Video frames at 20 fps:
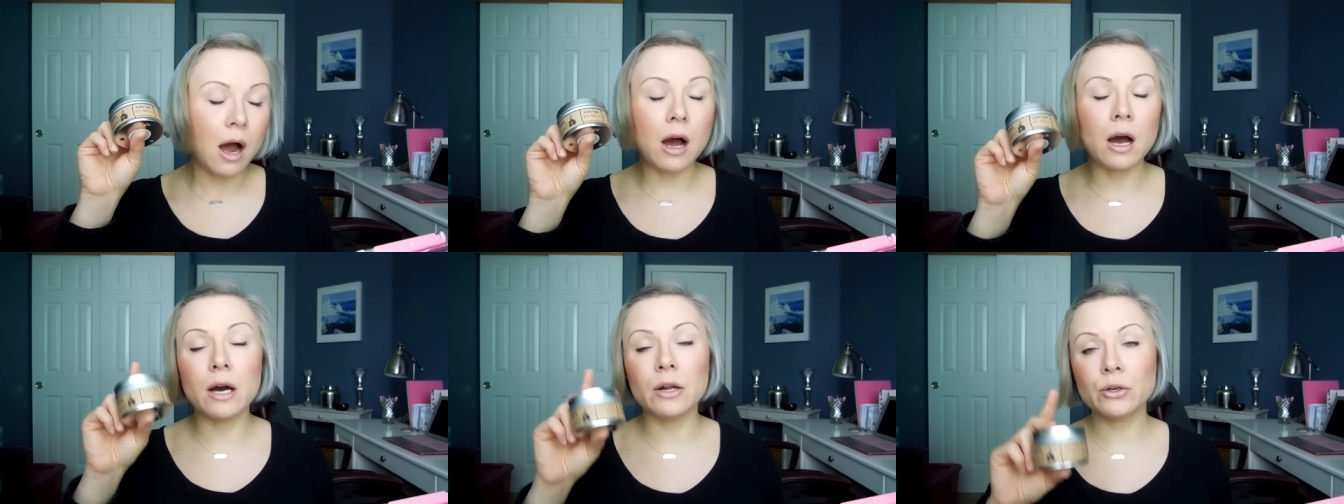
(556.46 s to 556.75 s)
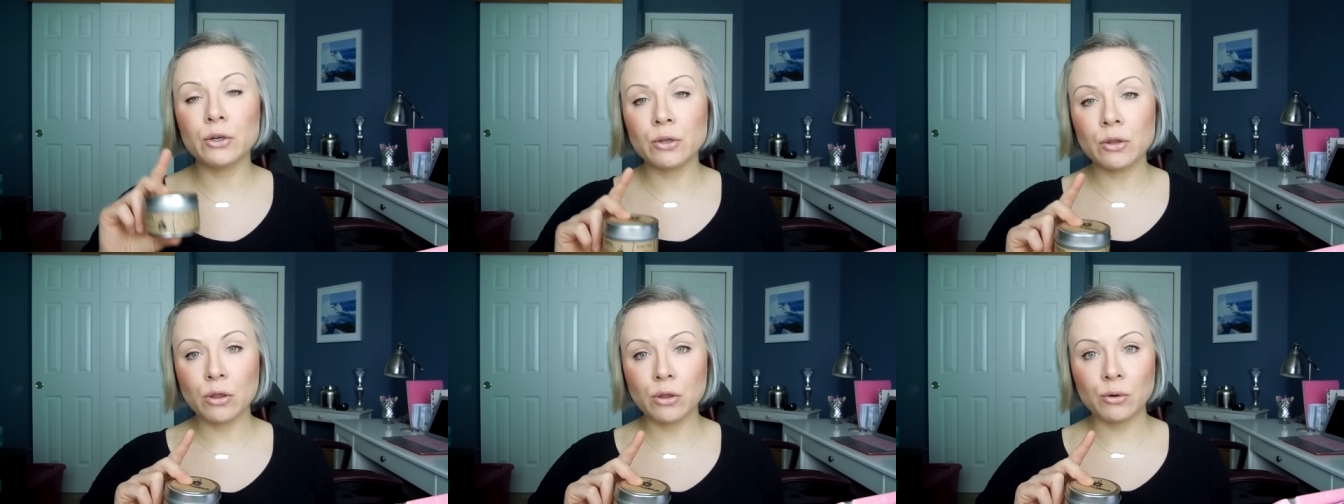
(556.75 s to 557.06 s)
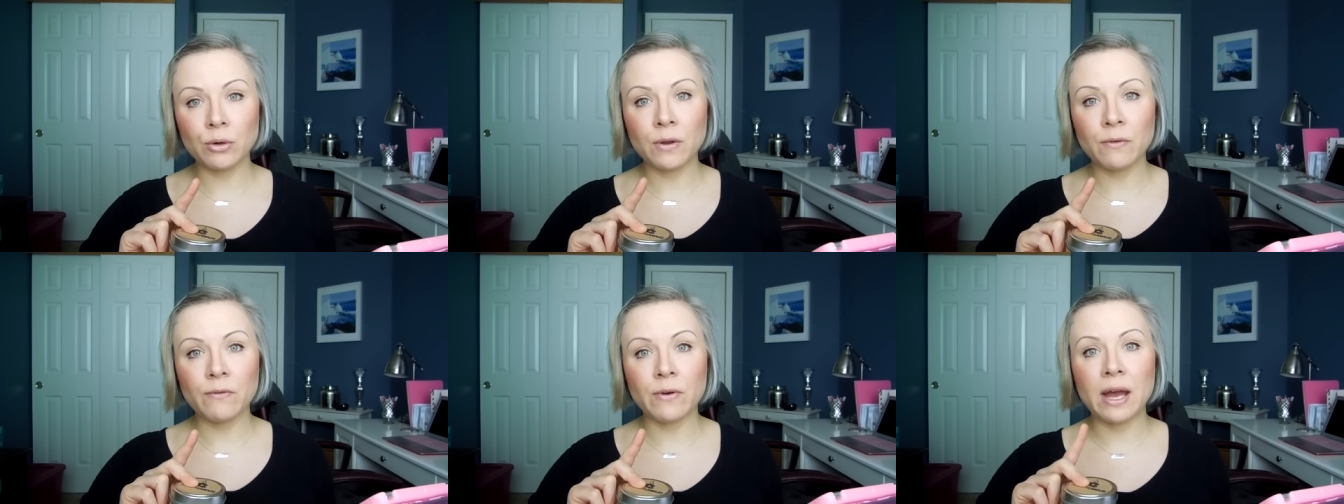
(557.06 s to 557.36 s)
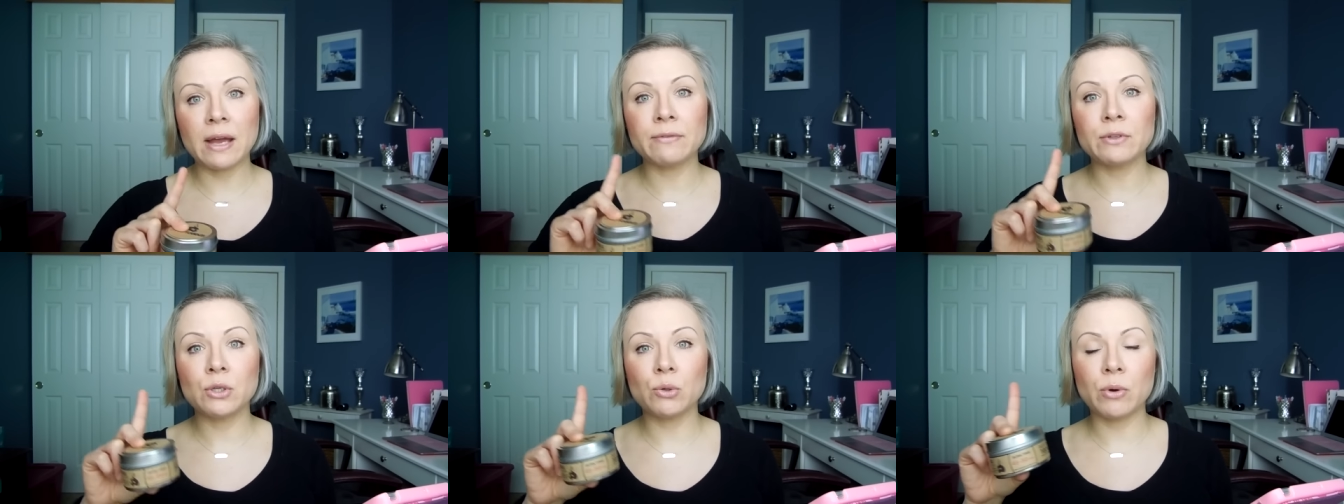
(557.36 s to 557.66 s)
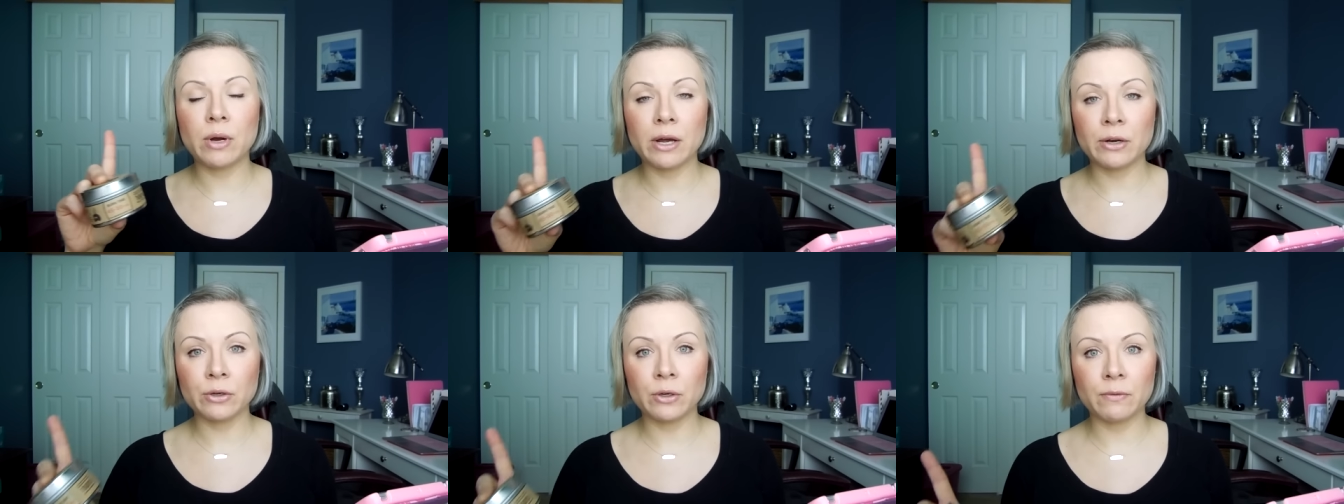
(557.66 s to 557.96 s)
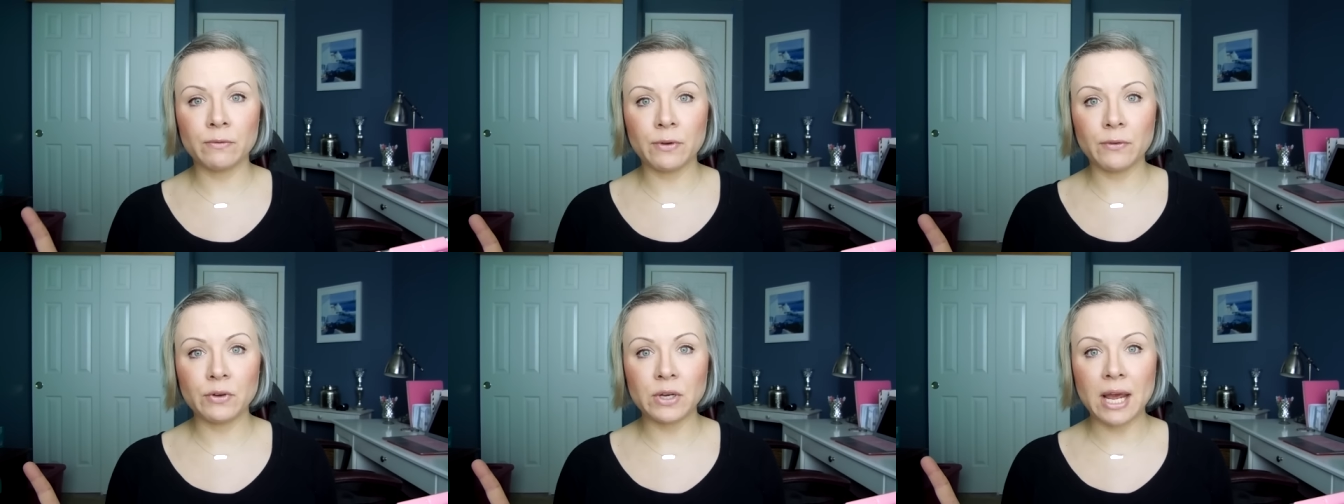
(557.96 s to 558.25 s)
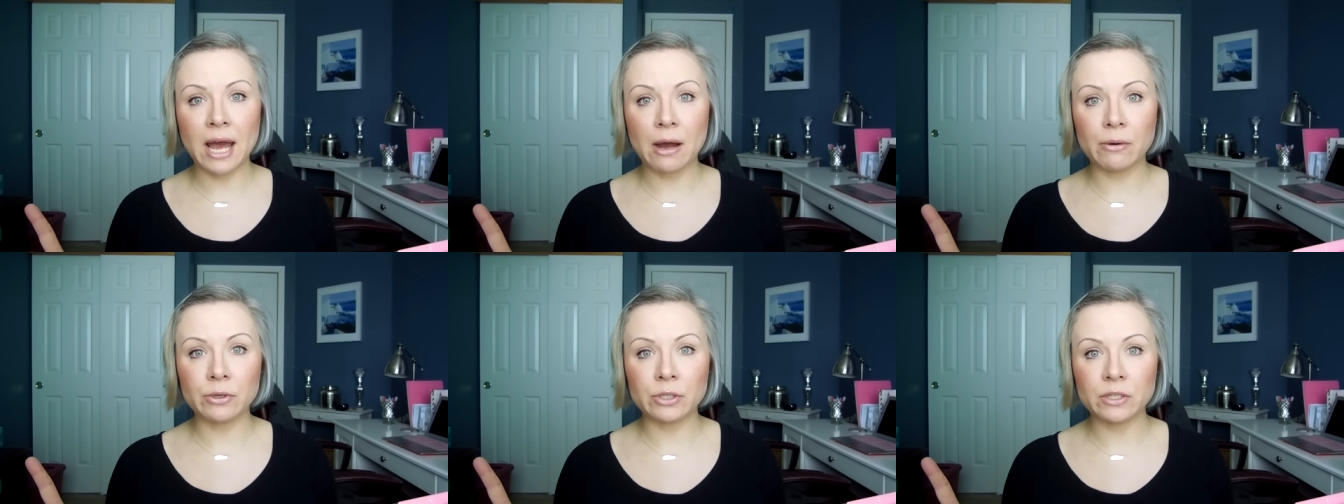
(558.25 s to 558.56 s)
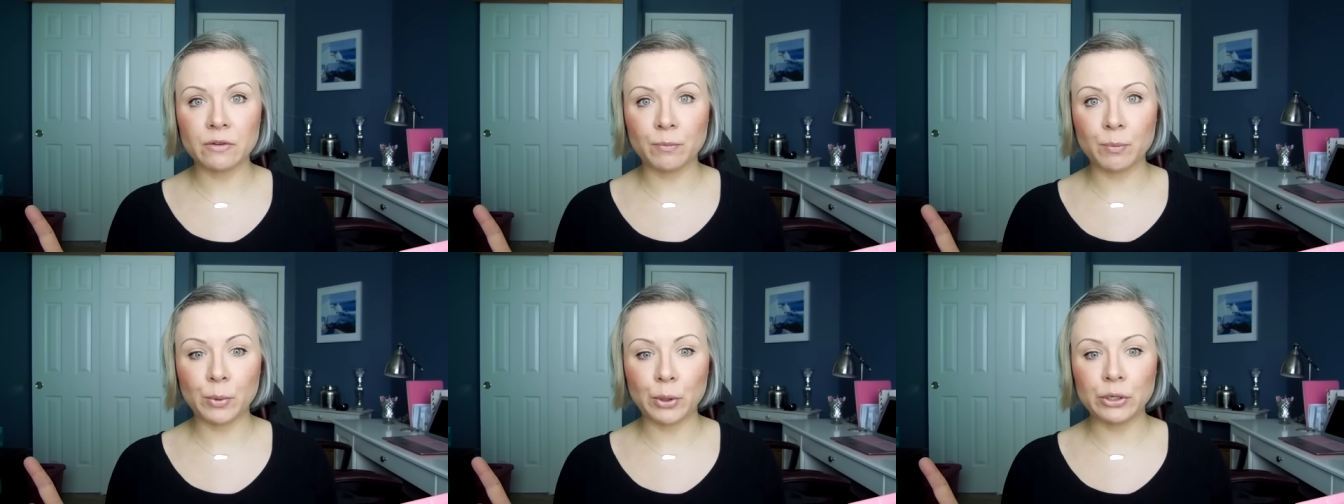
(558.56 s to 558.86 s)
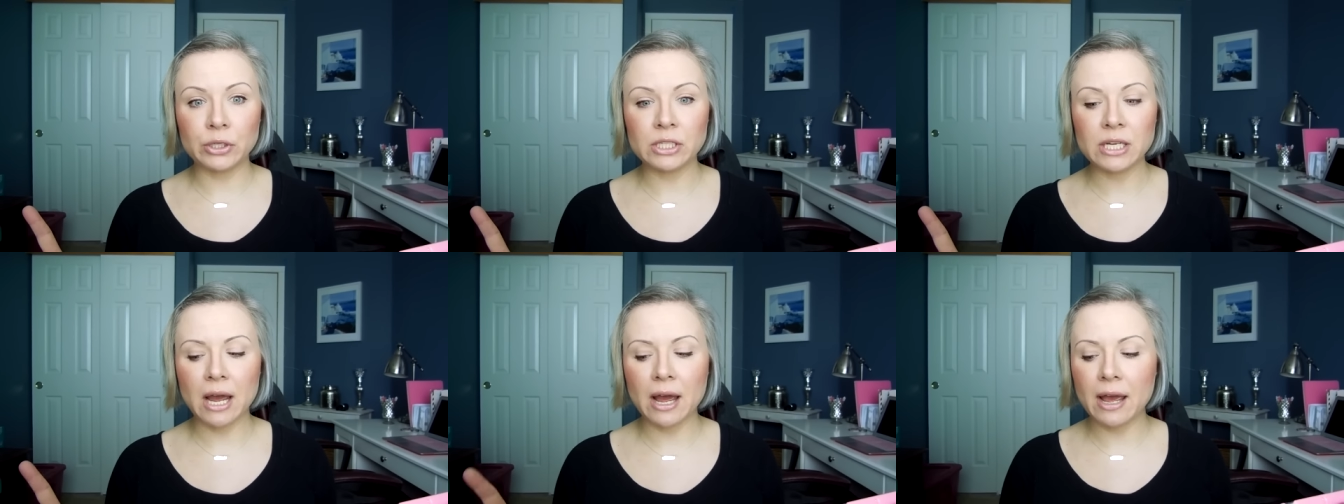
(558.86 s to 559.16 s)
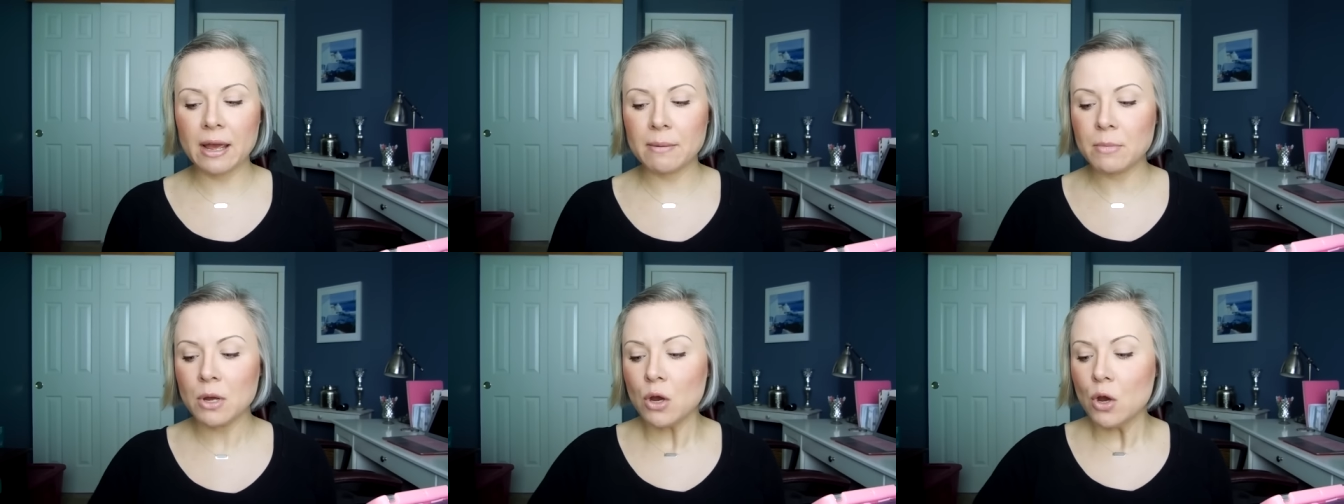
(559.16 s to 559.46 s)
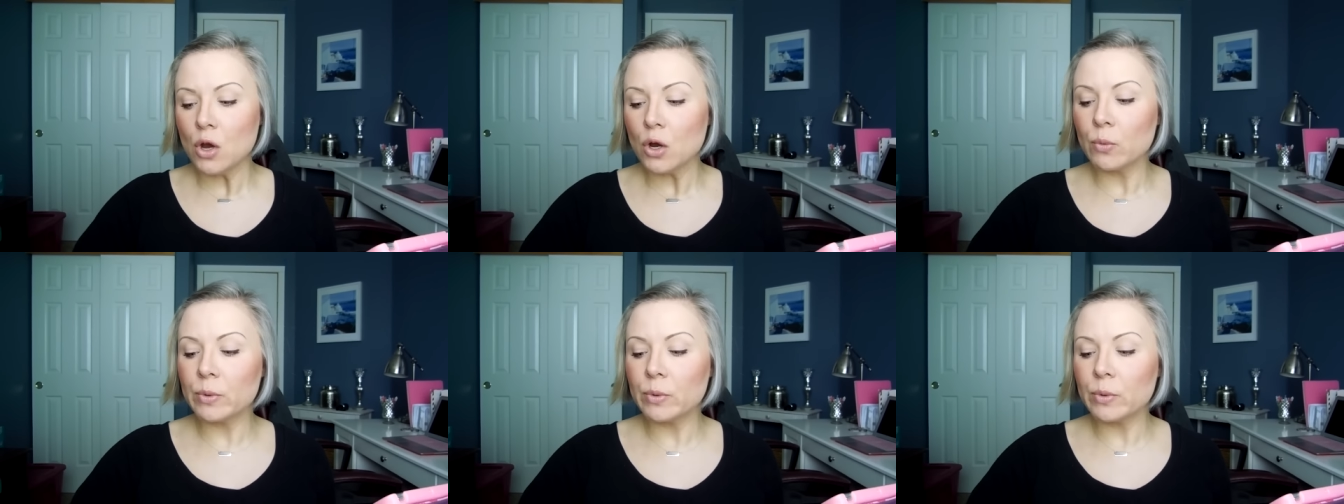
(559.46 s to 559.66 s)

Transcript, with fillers: 135 to 150 hours of burn time,